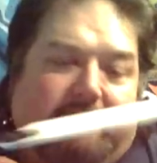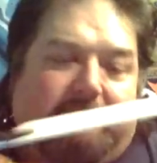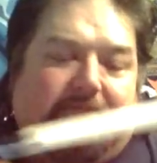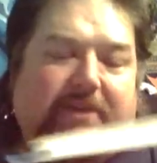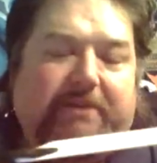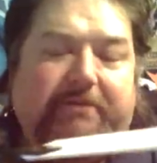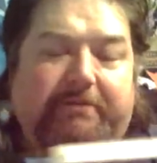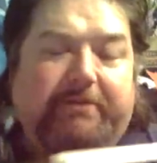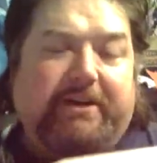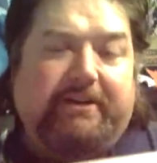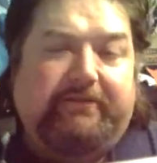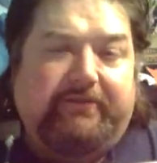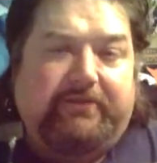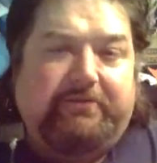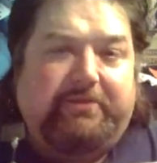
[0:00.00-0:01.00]
maybe buy
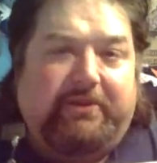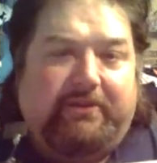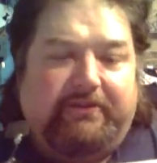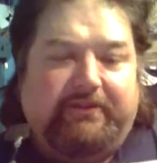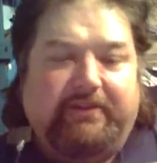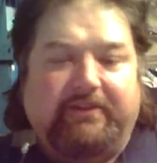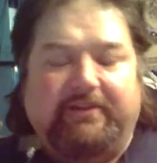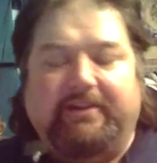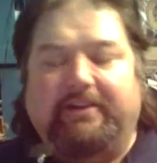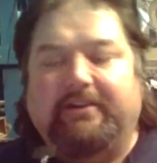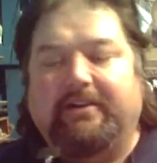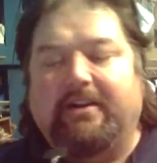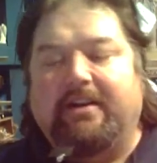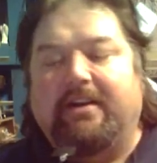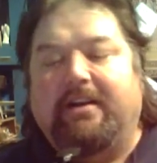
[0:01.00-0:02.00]
a few parts here and there,
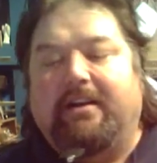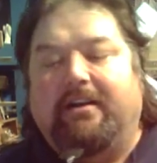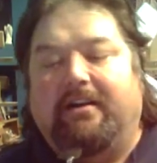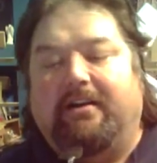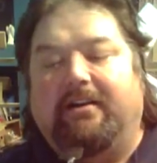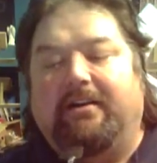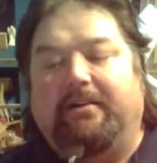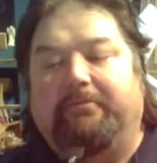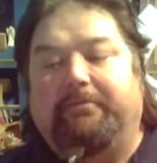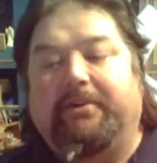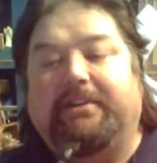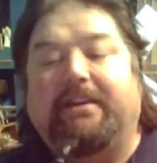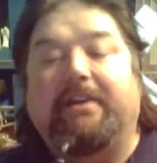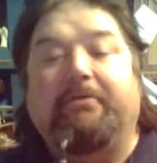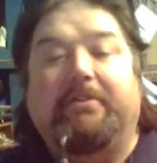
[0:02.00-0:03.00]

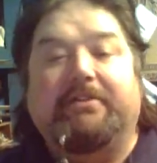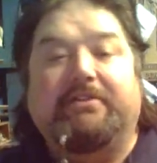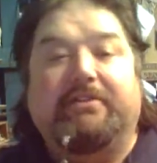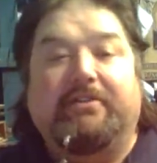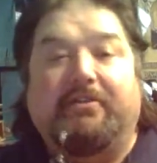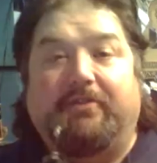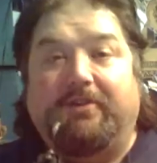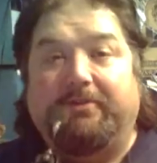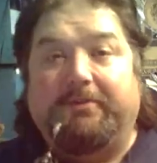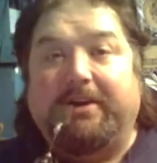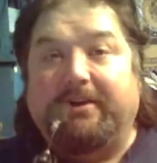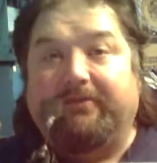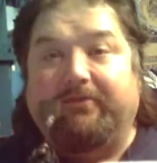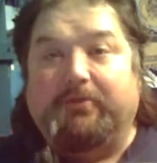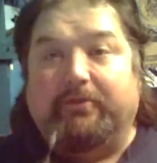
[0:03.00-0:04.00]
but they want you to go on and
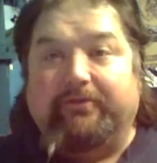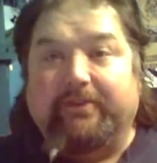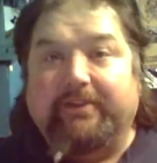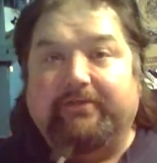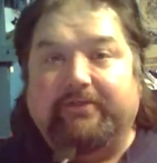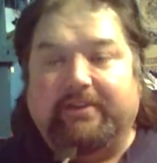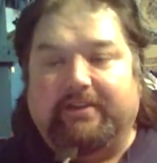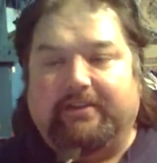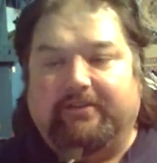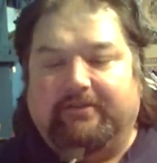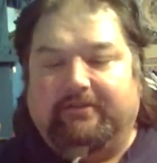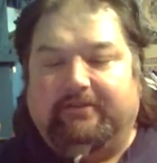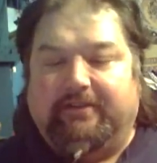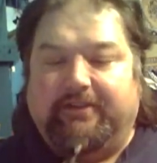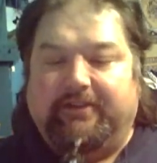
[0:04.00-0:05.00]
buy a 450
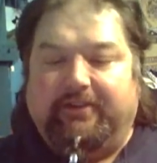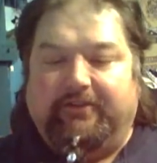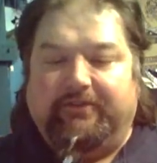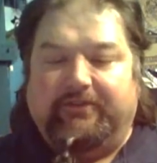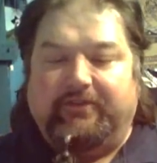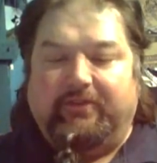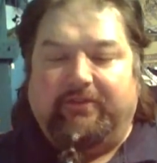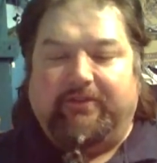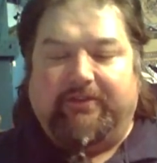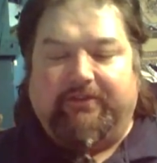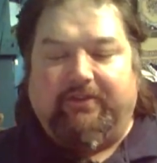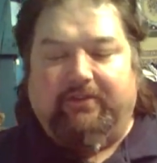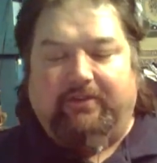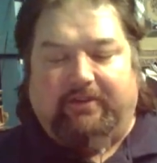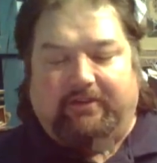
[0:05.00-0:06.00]
or and so on and
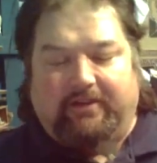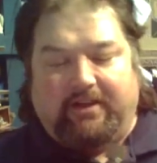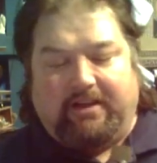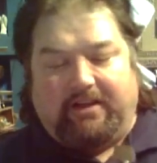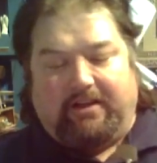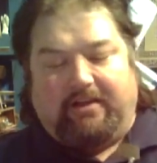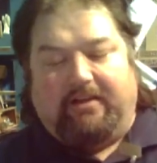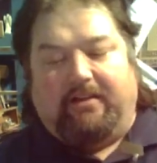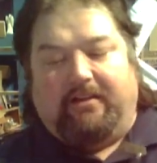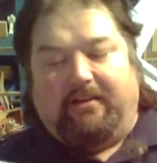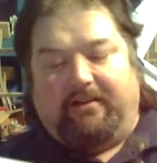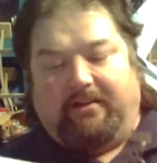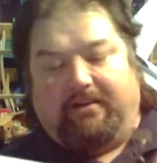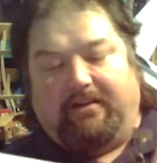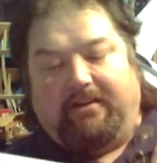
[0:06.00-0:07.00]
so
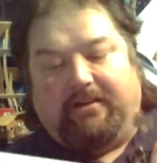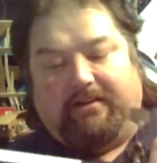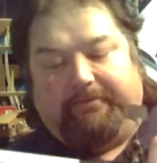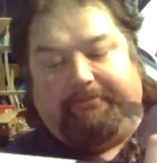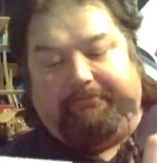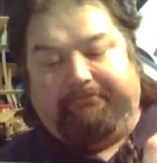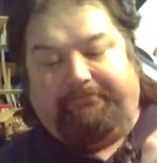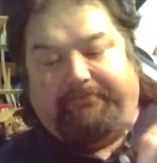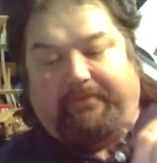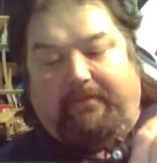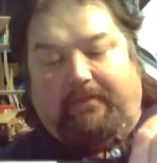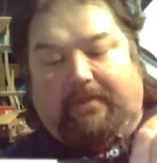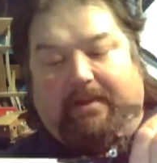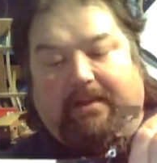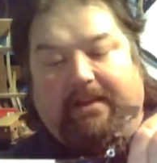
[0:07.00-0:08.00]
on.
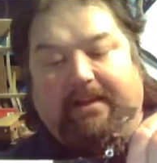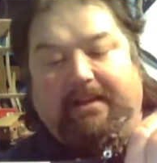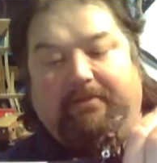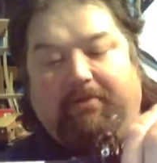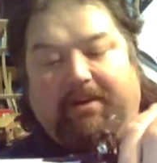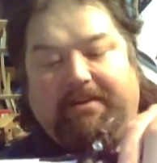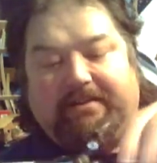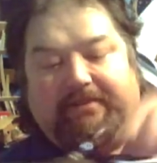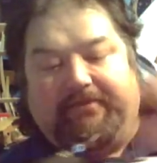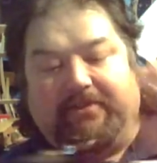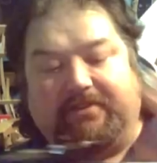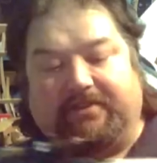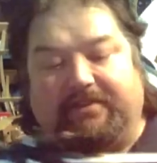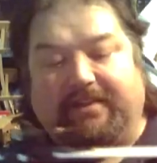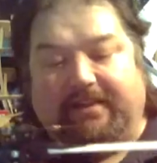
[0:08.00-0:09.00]
Anyways, if you
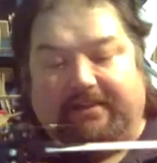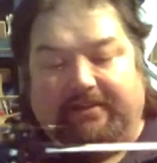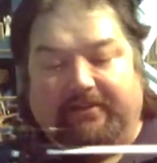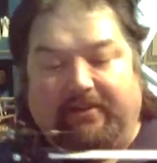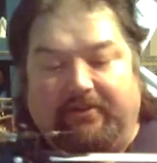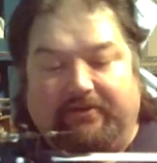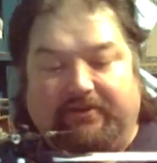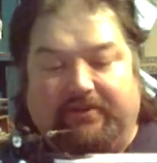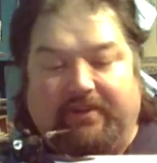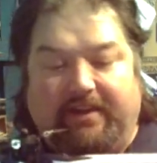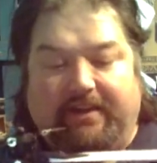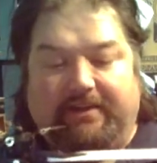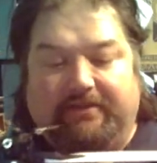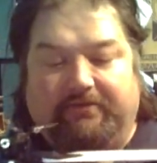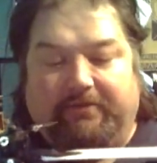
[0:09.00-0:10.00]
stick to those
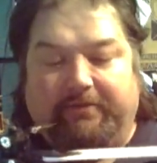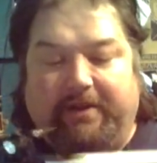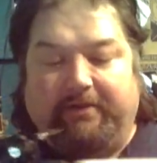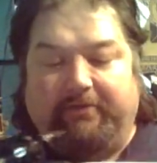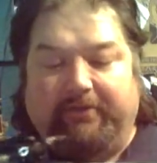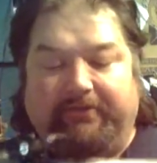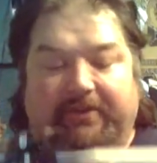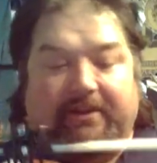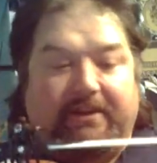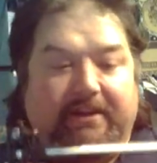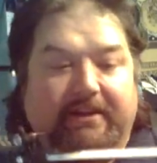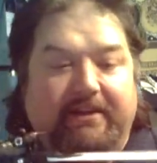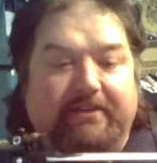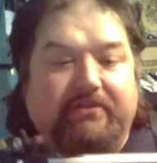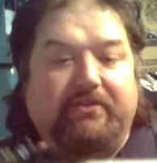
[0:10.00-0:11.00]
things, remember, if you
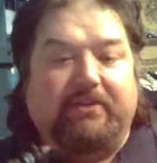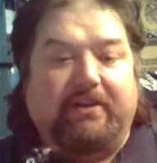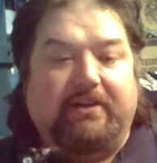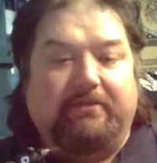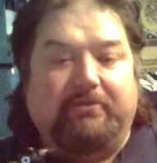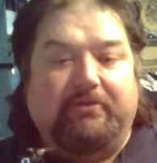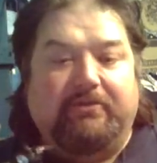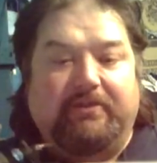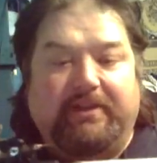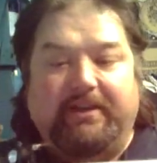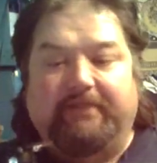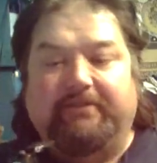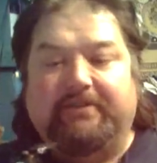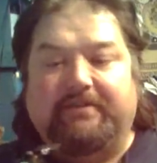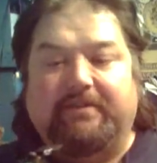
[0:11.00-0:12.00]
get in trouble,
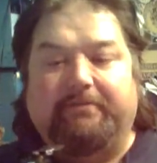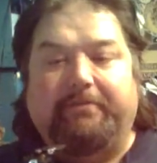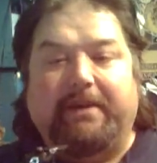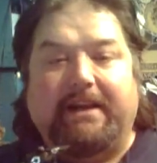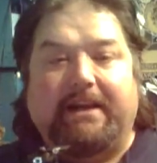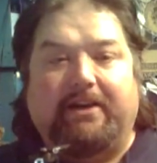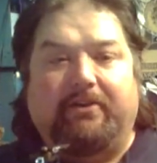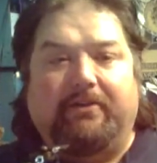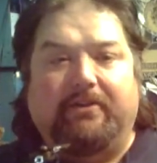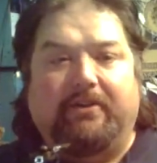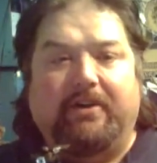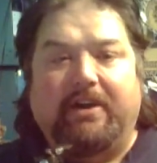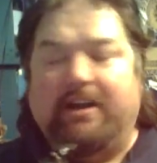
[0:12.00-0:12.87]
give it some power.